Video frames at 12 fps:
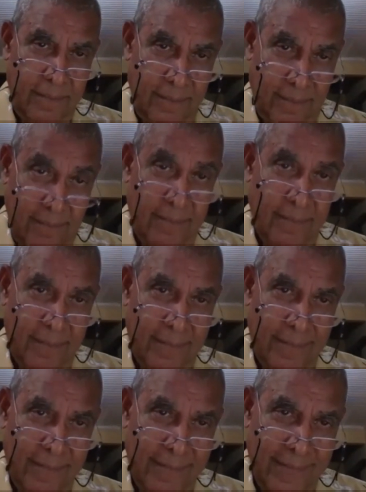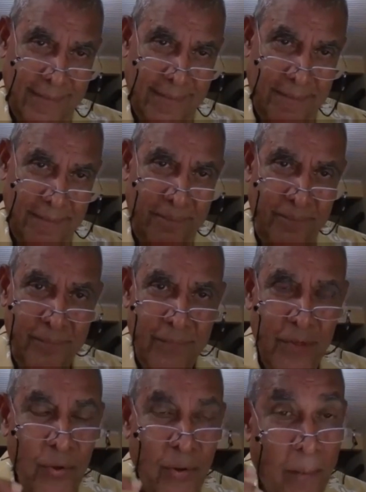hmm,
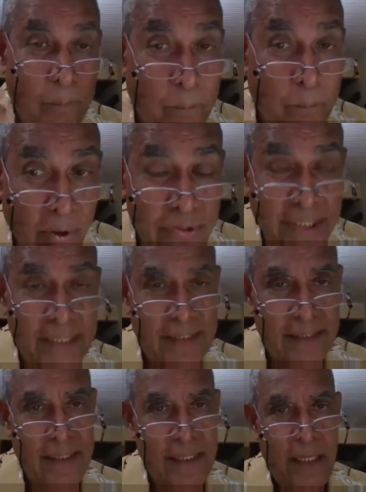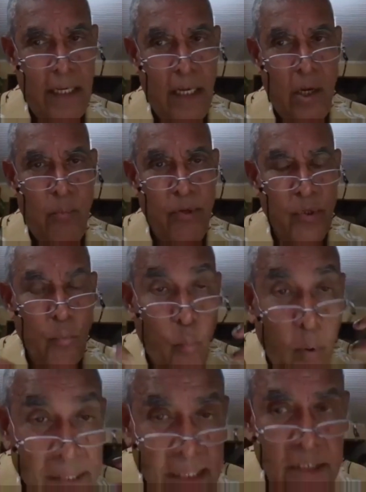you are bothered with
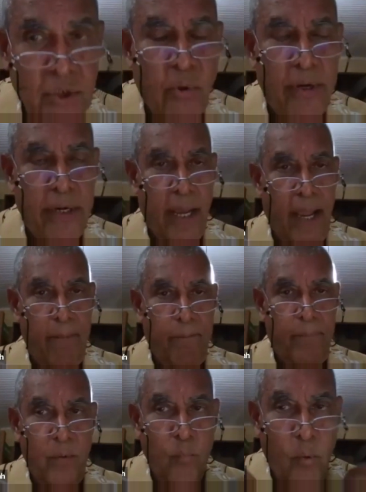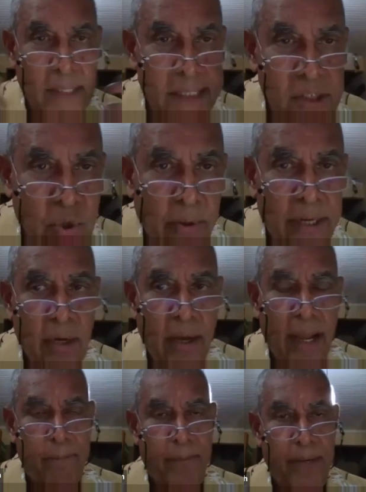what is going to happen, what is going to
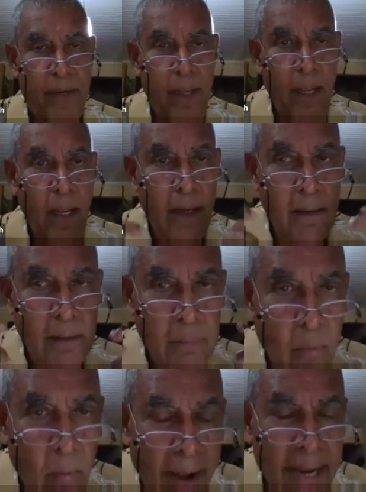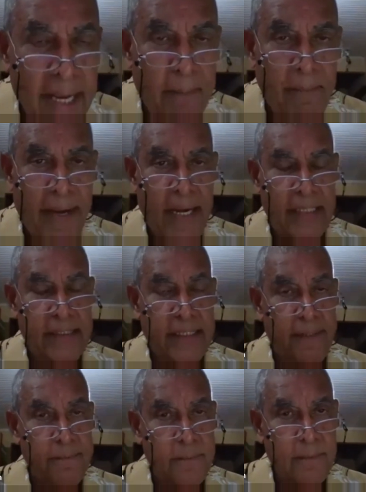happen, why am I like that?